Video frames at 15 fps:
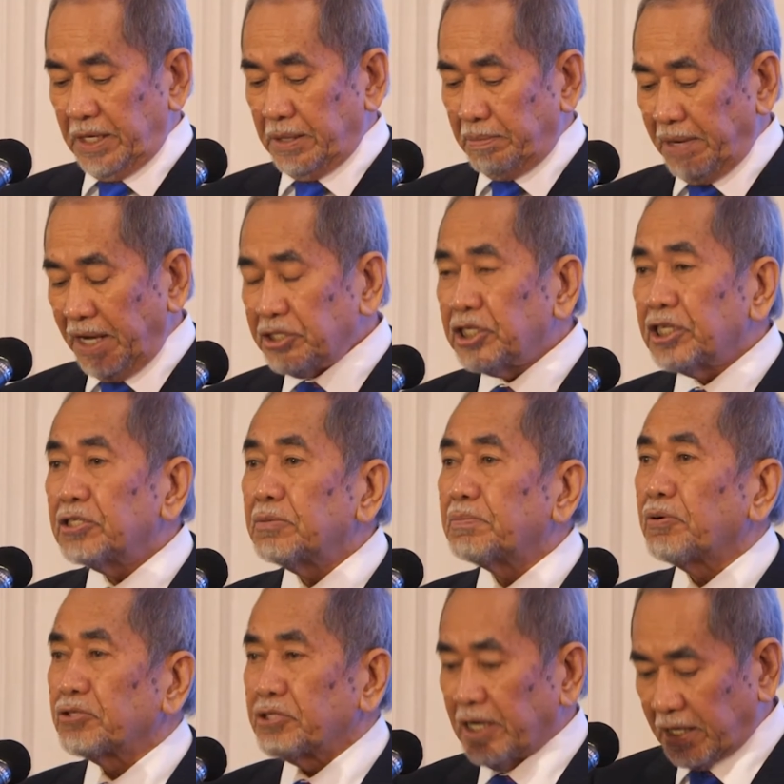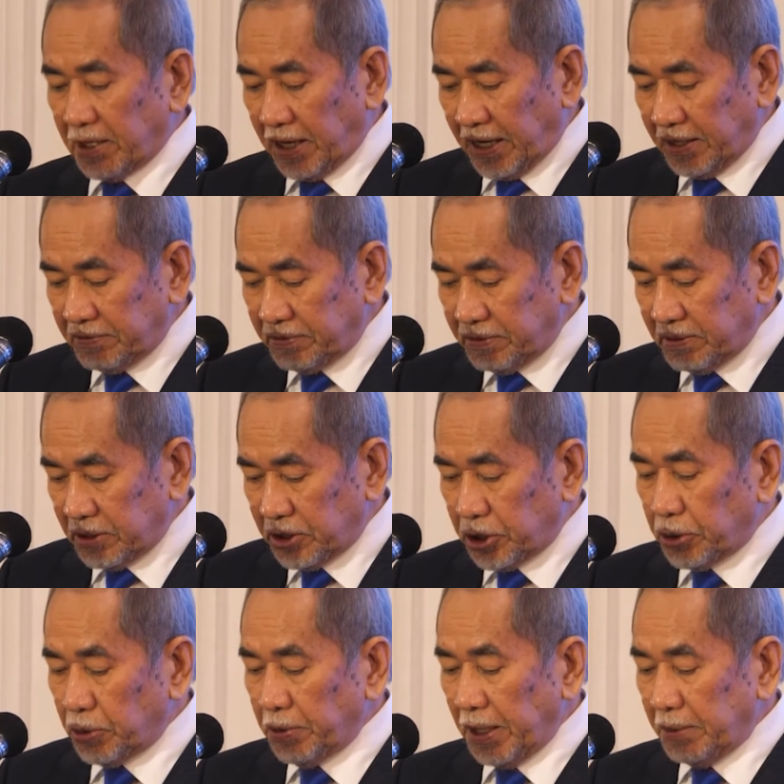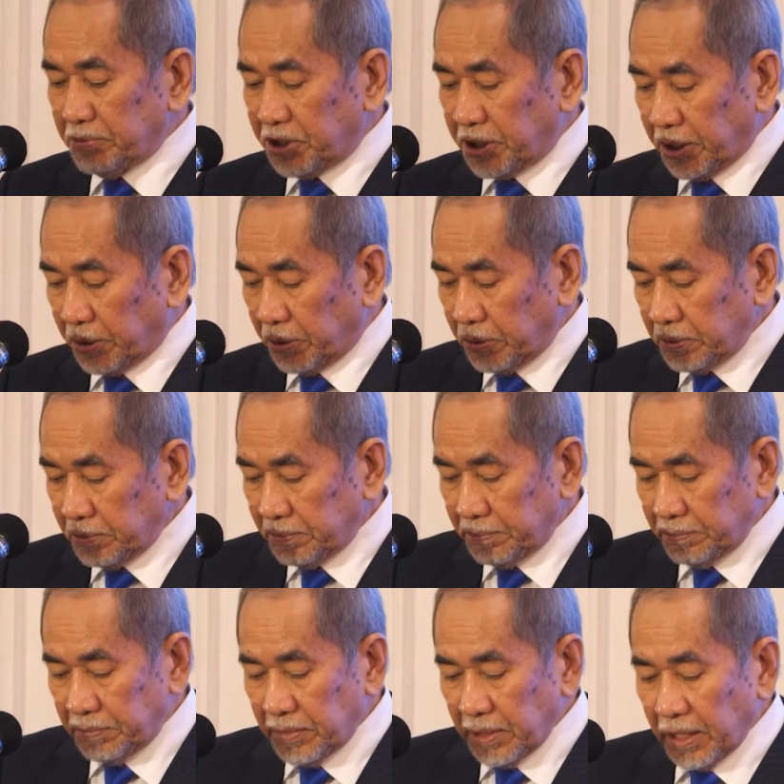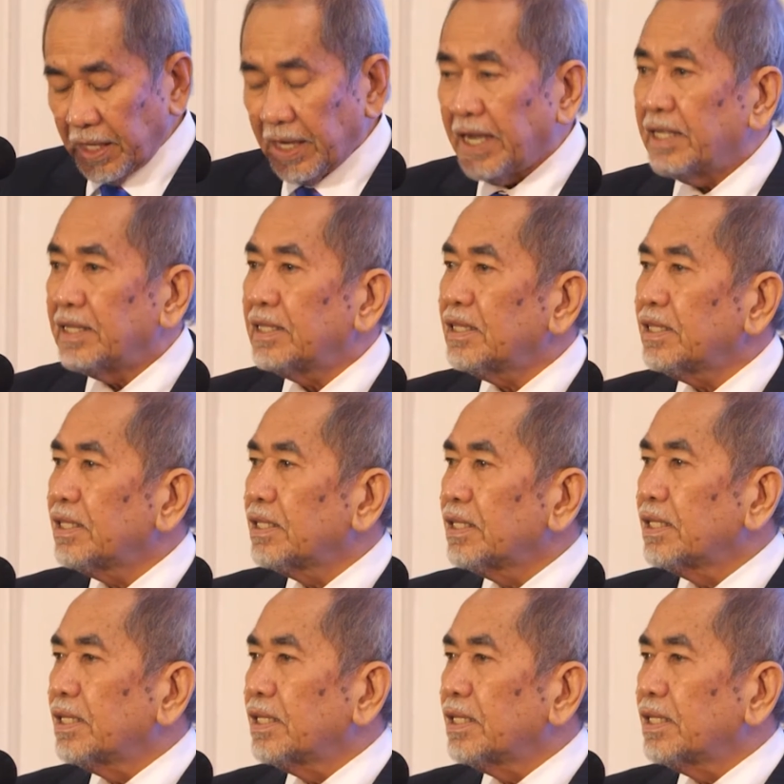the measure to protect life through MCO and